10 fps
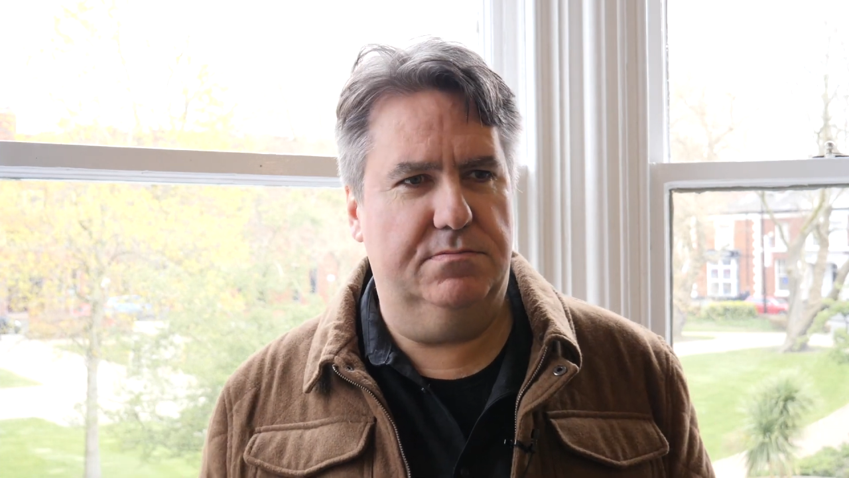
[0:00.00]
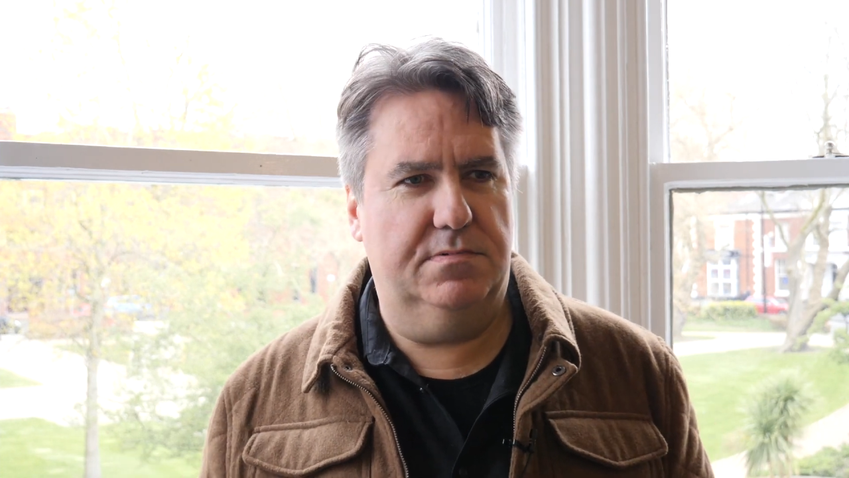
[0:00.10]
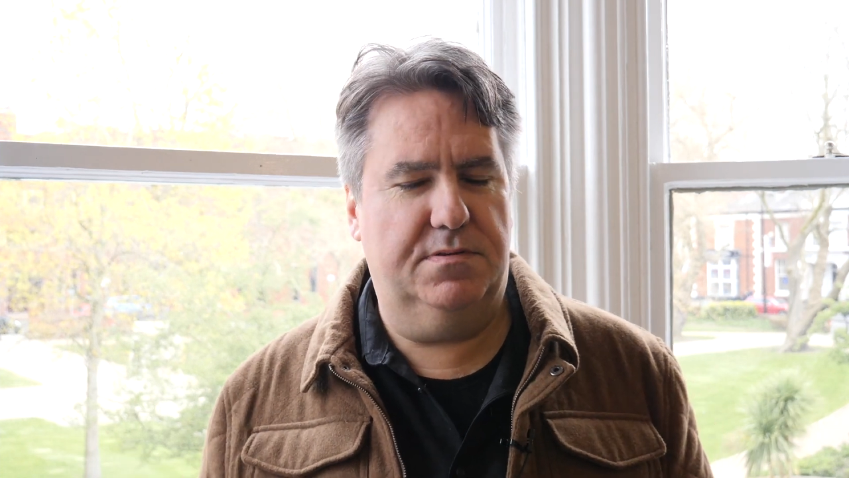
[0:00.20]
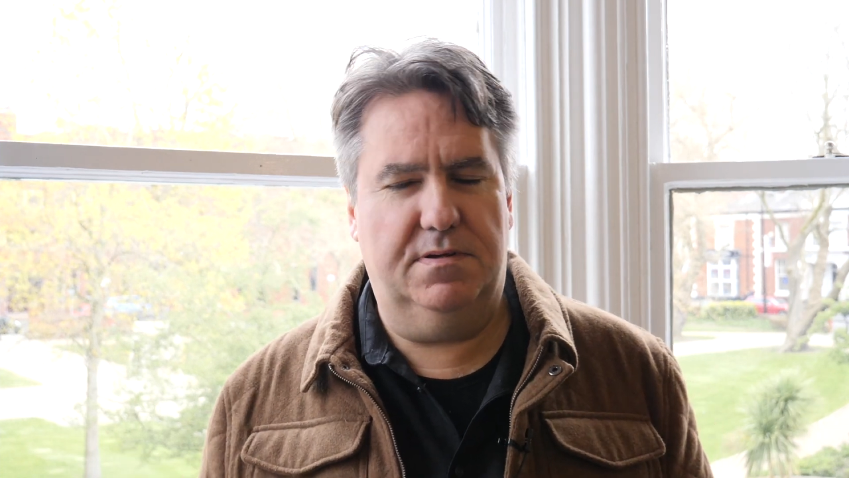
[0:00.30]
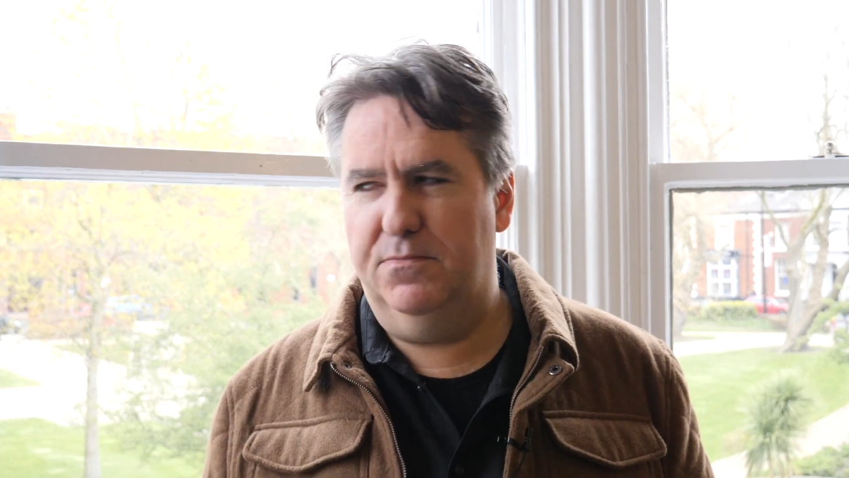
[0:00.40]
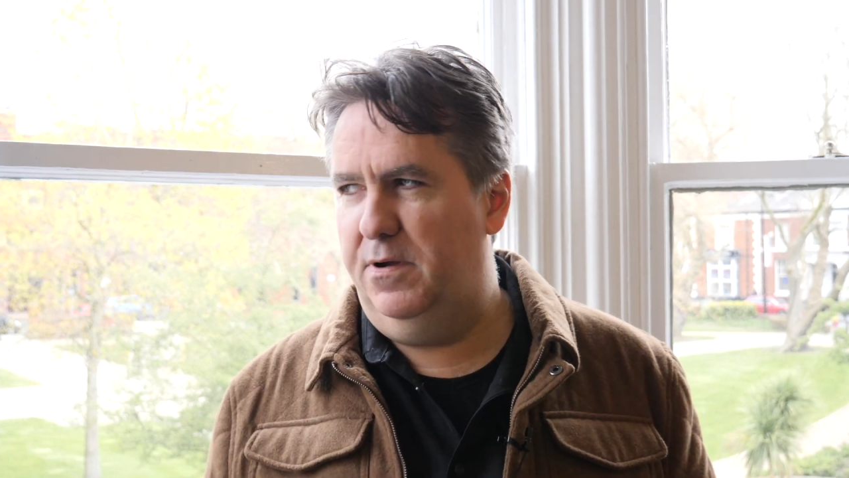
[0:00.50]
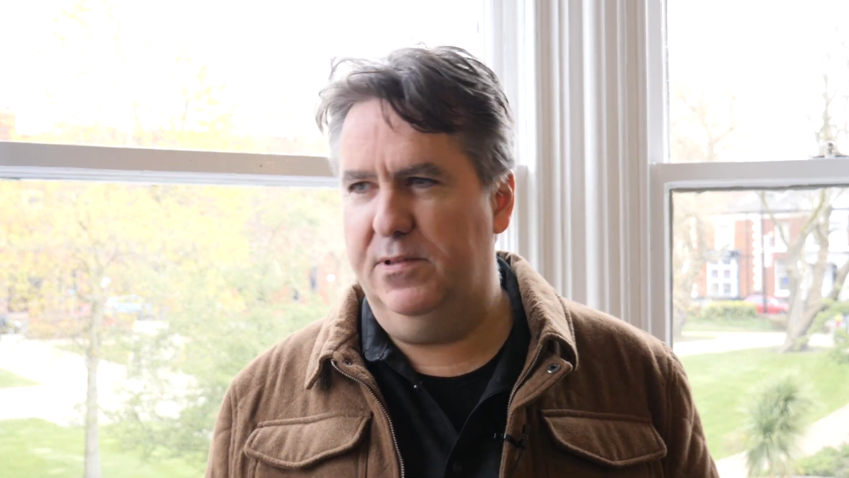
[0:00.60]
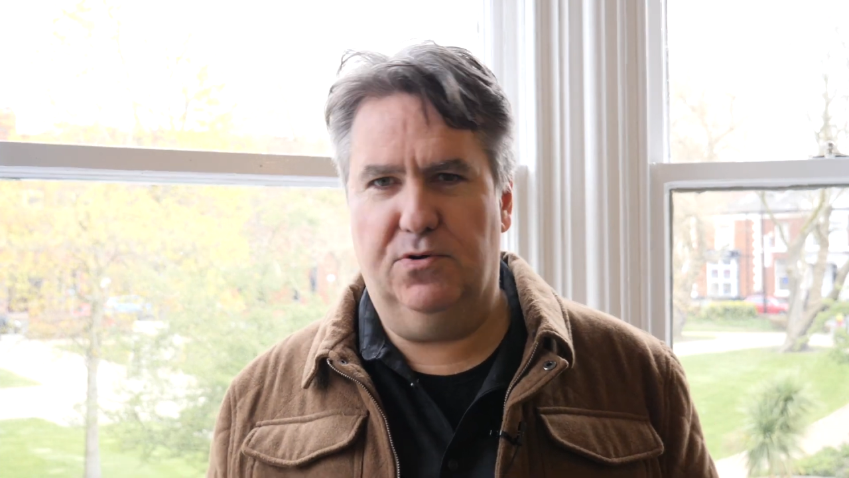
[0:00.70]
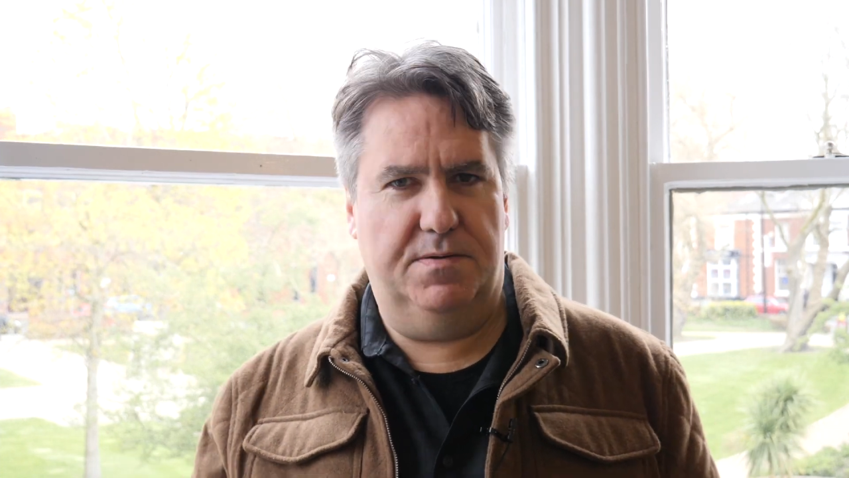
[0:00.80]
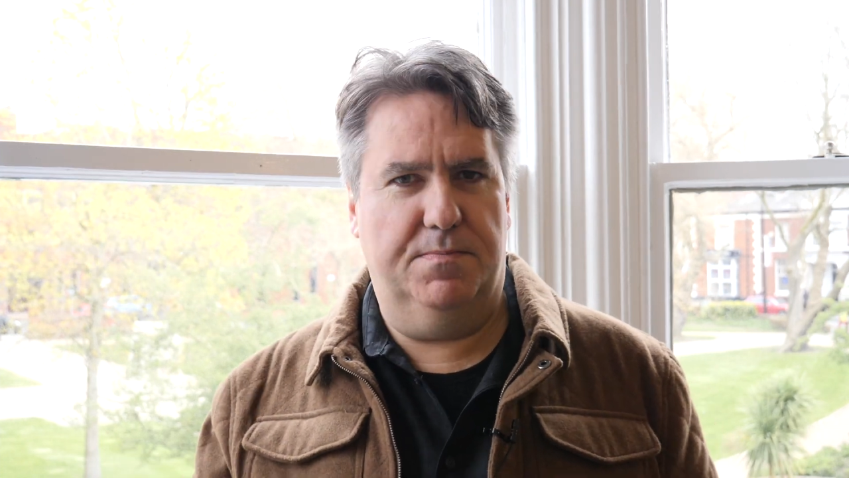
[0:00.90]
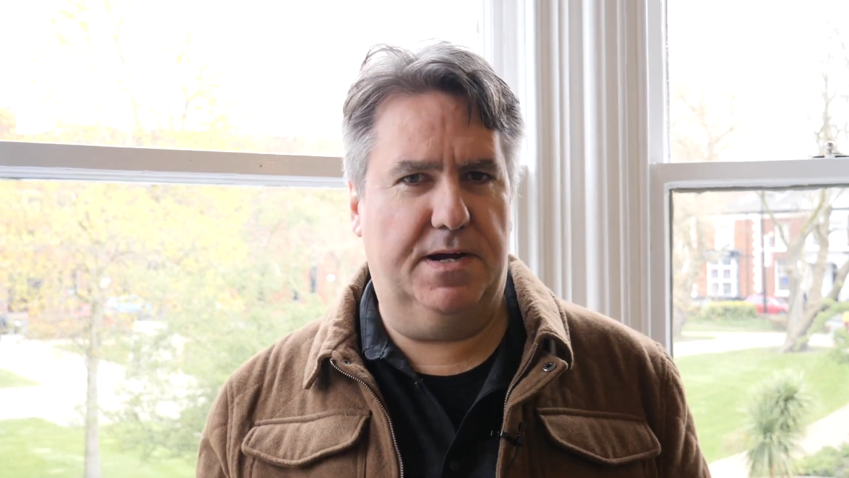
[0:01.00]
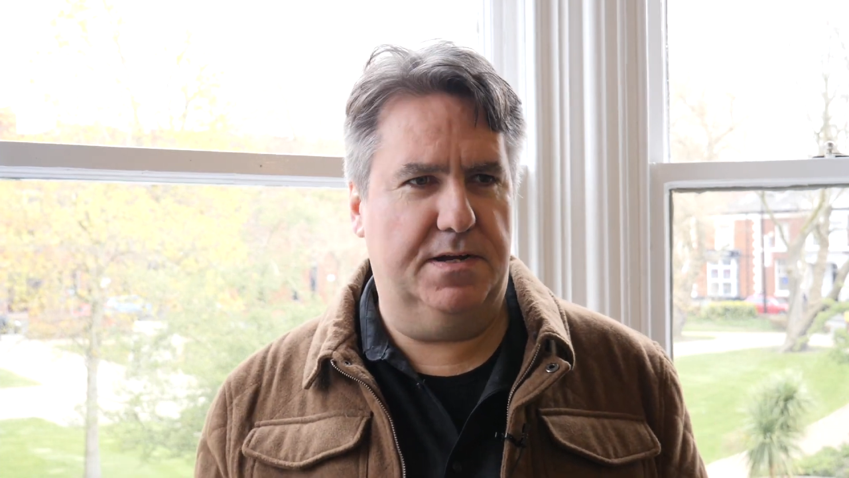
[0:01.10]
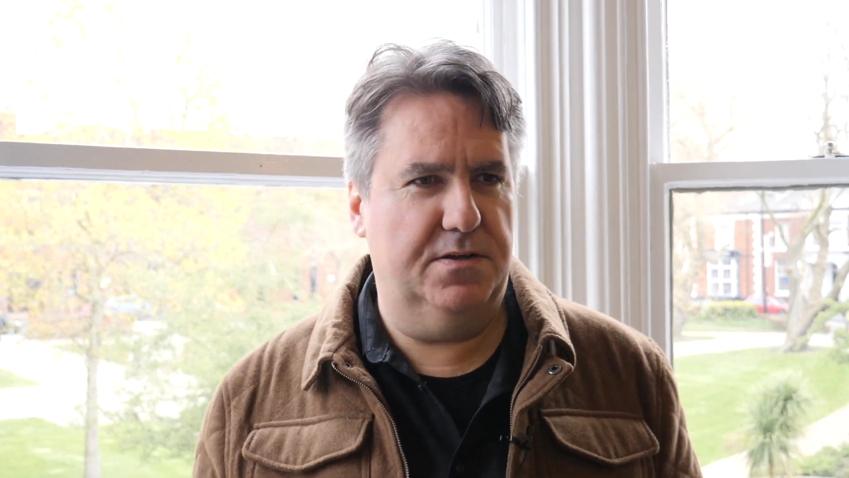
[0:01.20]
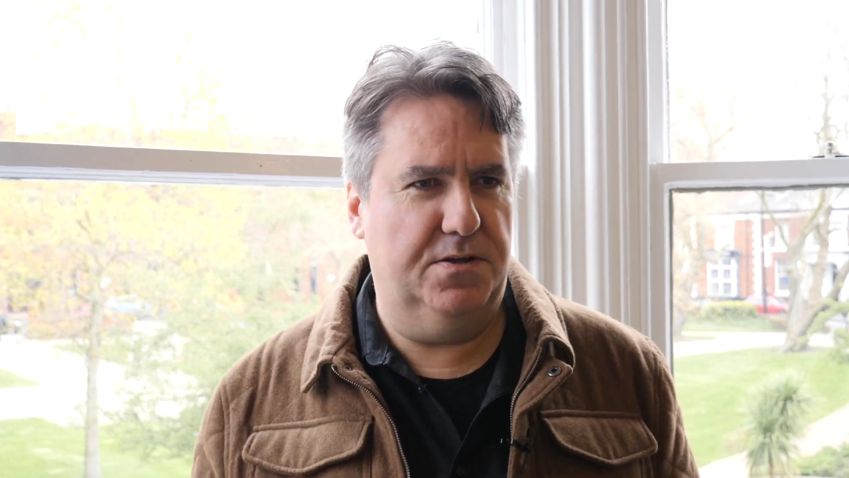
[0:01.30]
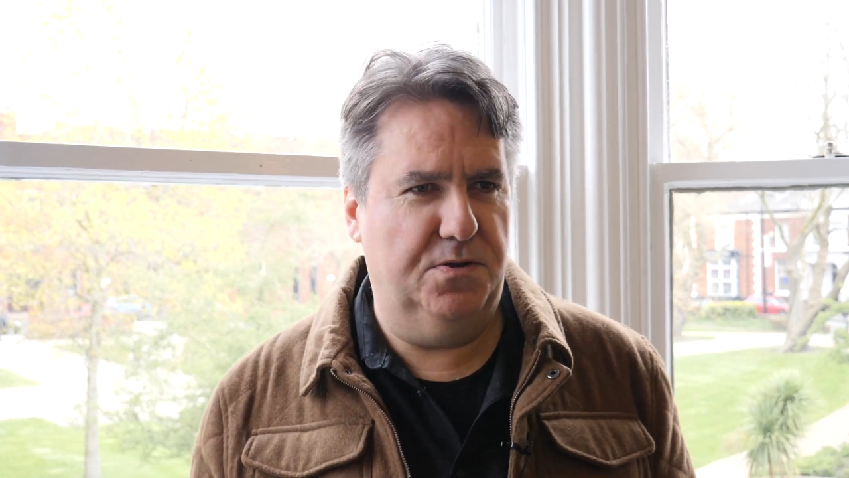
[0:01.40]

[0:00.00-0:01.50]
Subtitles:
I think maybe looking back,